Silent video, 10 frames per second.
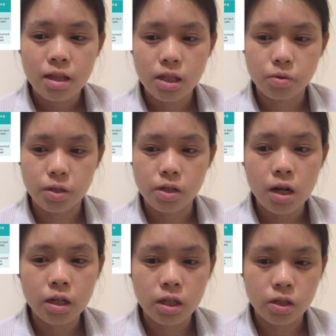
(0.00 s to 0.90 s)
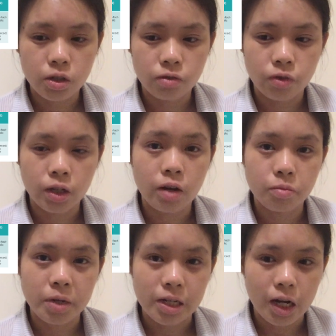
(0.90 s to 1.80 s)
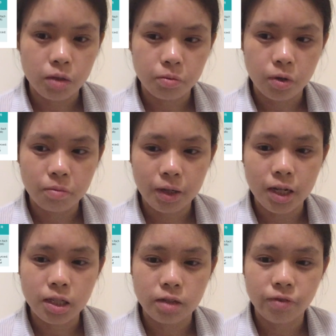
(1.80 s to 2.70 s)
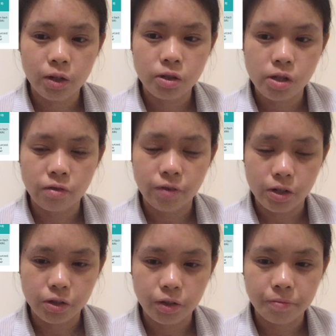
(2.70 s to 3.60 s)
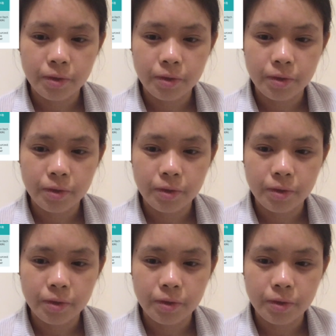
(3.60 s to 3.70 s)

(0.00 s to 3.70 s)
This was not a concern for the government dashboard because the figures are official,